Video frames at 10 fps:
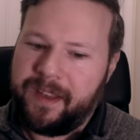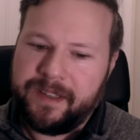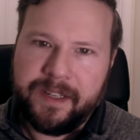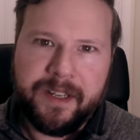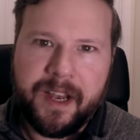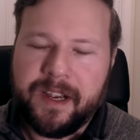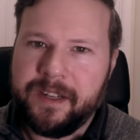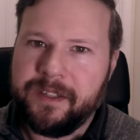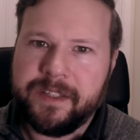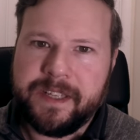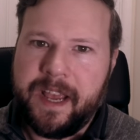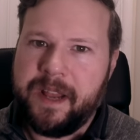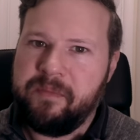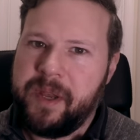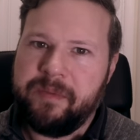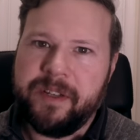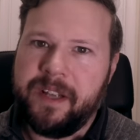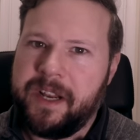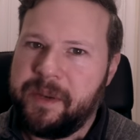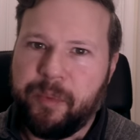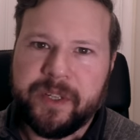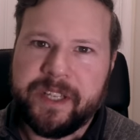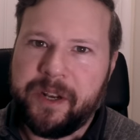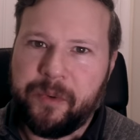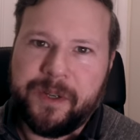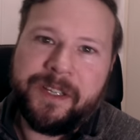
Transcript: did not understand maybe 90% of what